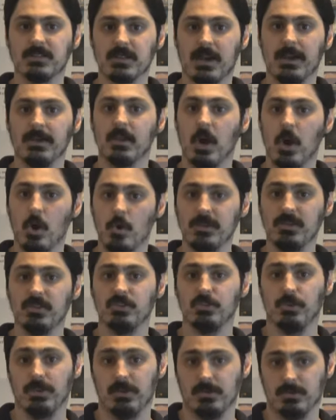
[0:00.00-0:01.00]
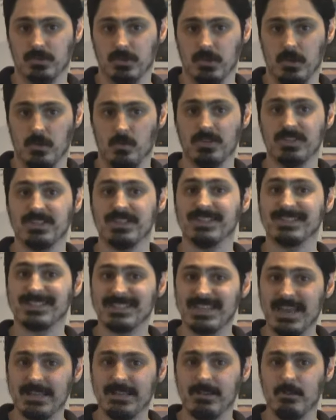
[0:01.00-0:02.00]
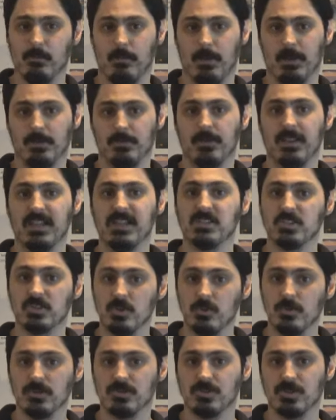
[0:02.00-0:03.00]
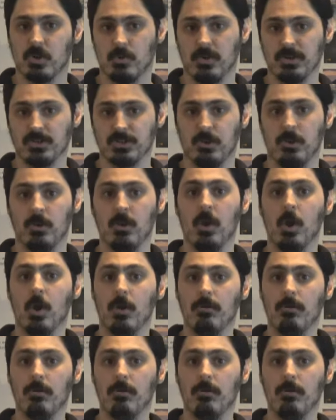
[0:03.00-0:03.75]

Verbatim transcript: died only two years ago, which is sadly reminder that soon the generation